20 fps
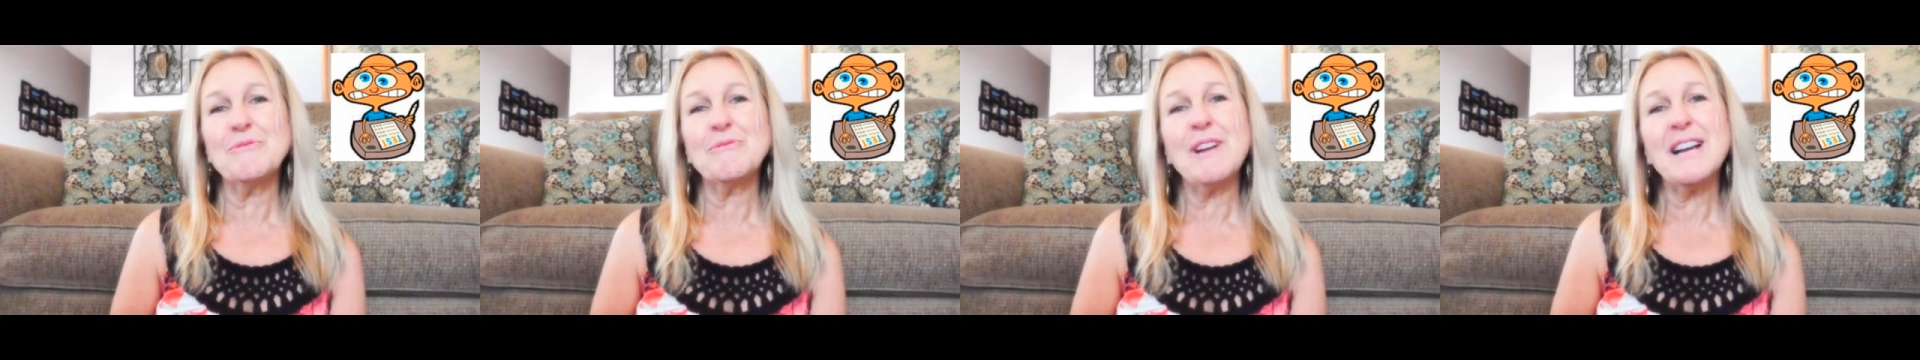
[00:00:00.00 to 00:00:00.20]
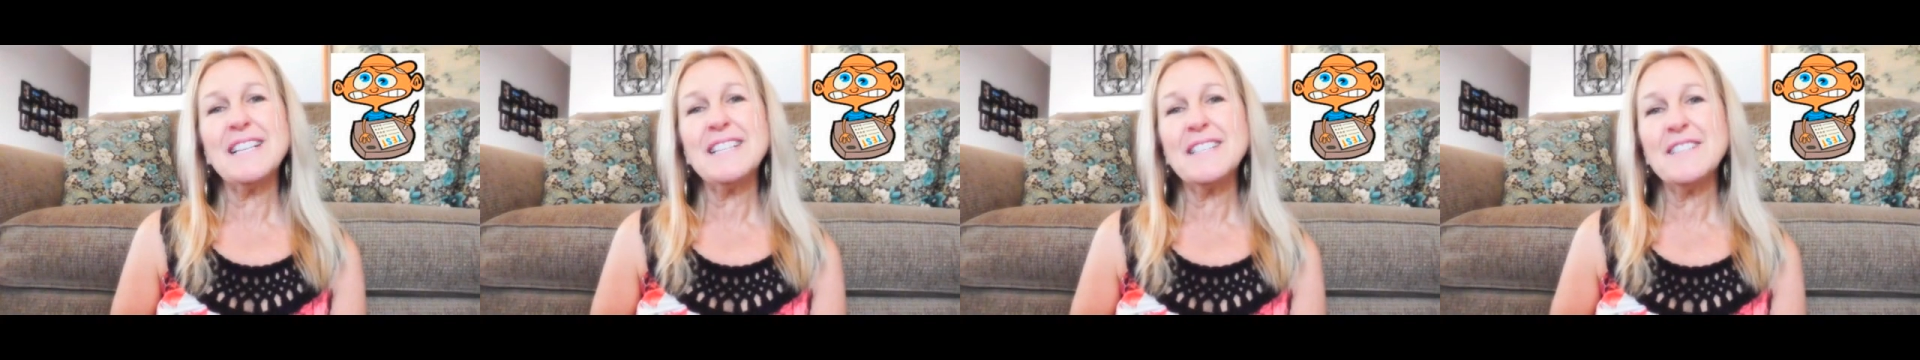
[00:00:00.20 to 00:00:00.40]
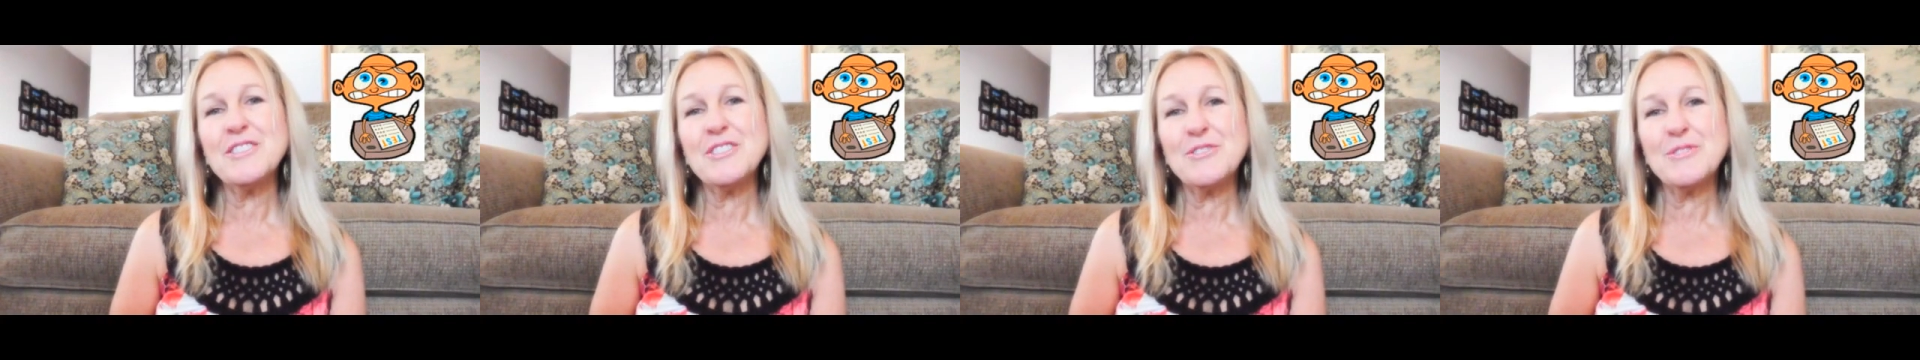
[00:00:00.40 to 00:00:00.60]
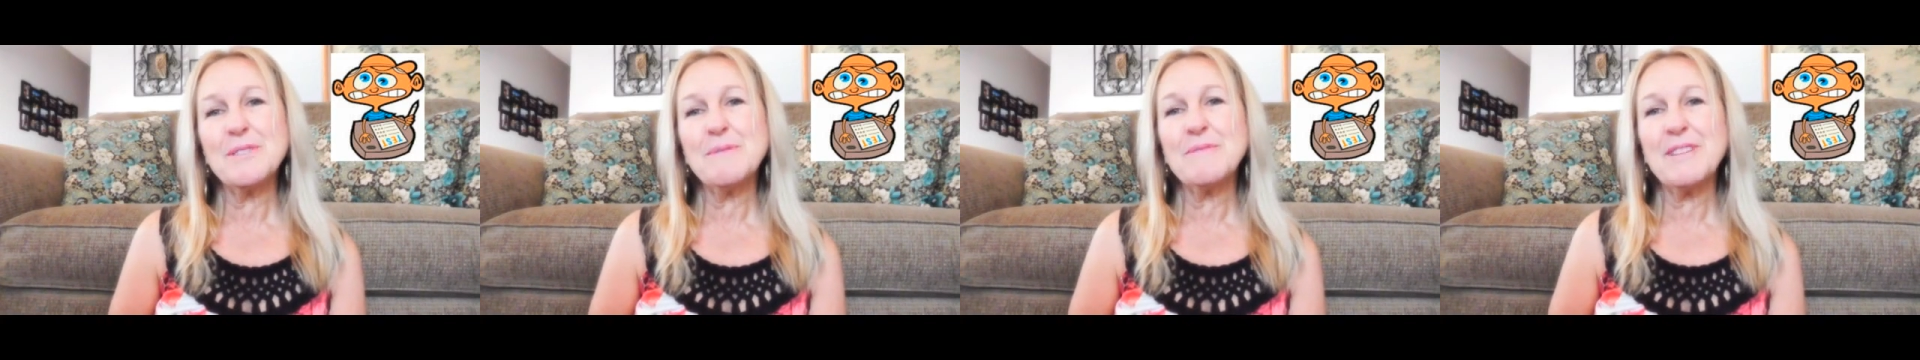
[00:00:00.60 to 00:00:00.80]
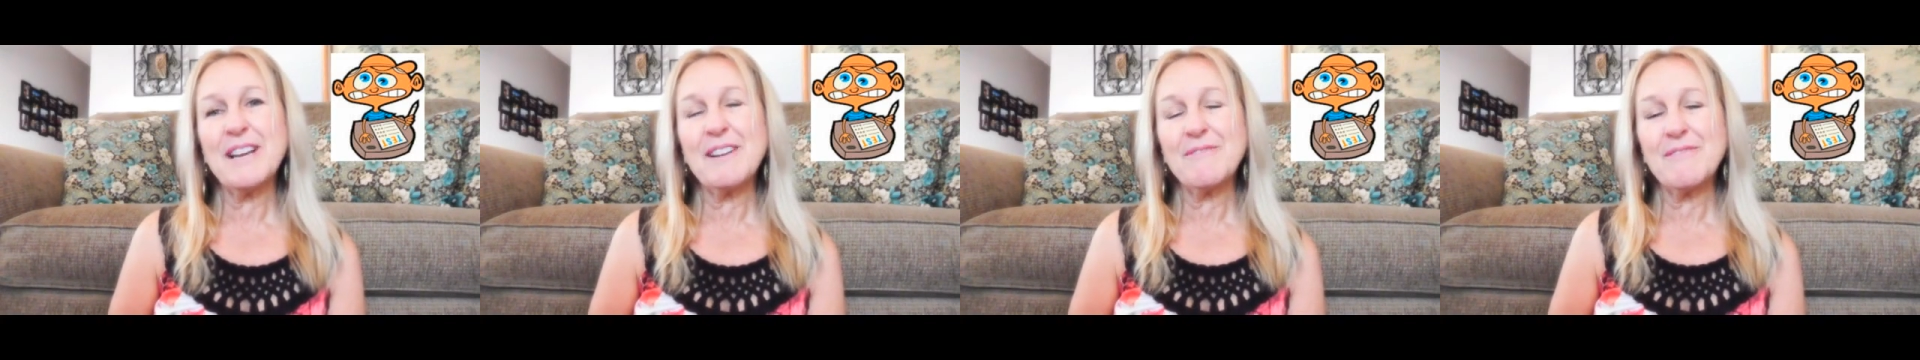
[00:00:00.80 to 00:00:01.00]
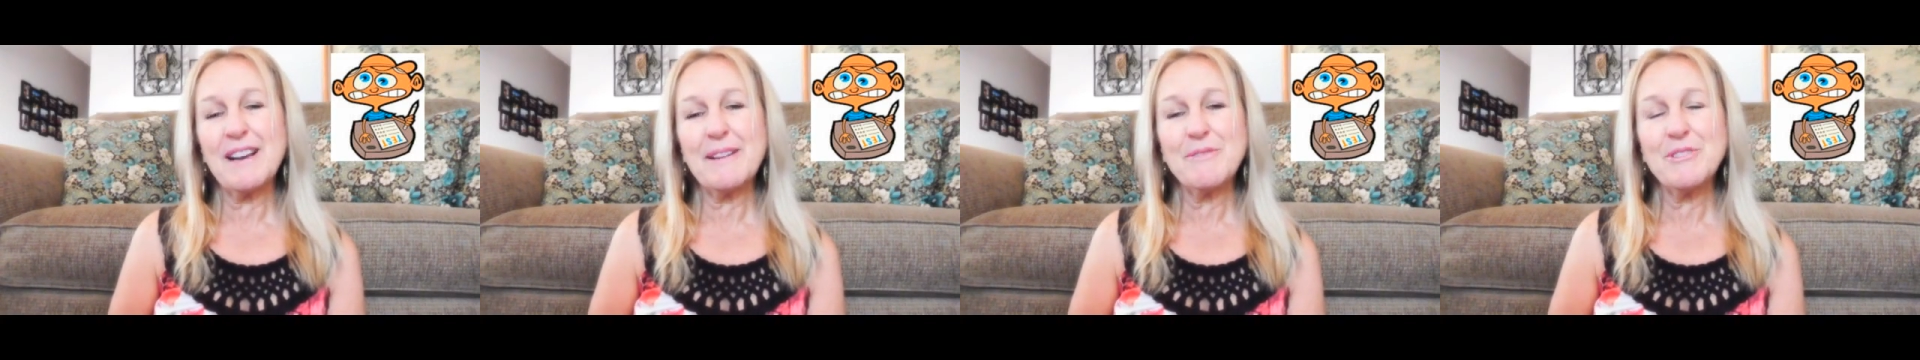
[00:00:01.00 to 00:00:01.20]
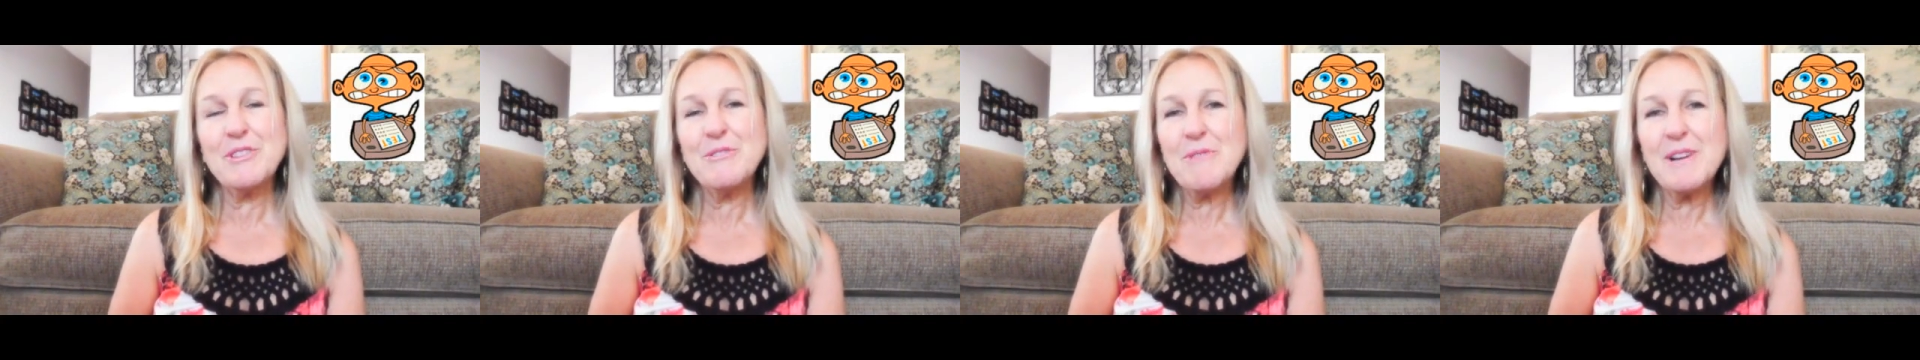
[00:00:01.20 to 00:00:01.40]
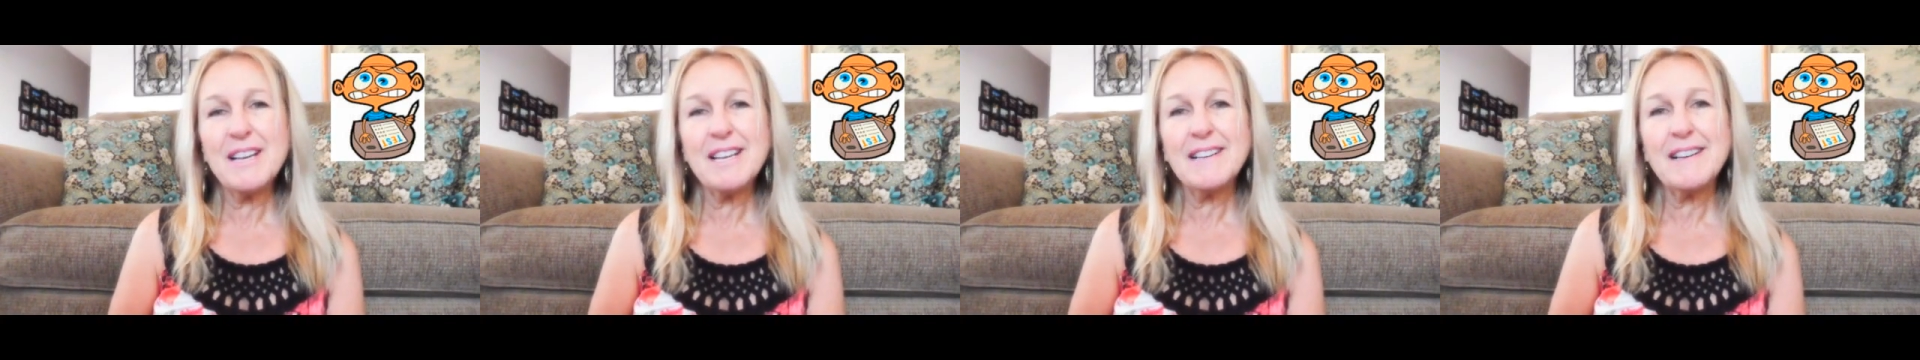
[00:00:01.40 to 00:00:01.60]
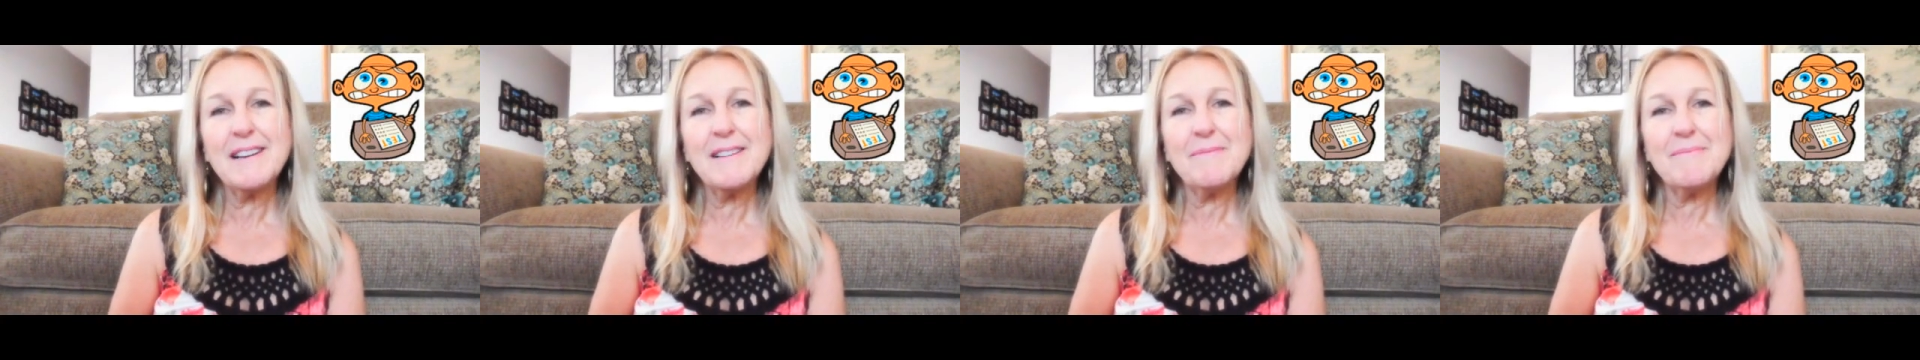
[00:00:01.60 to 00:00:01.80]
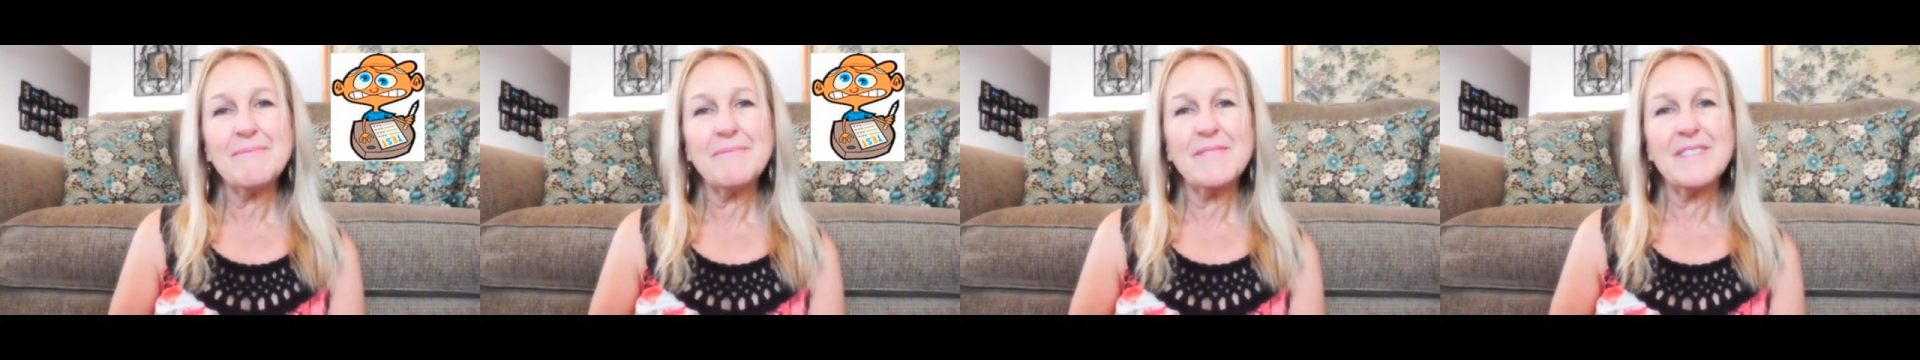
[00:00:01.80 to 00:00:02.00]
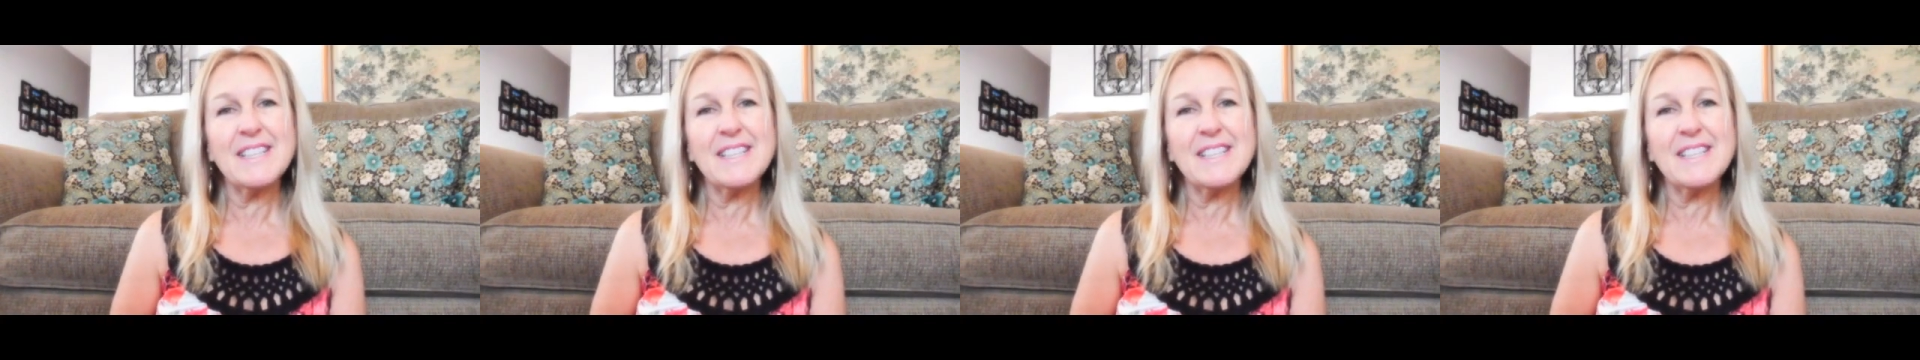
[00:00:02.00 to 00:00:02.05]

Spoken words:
write this dream down right when you wake up,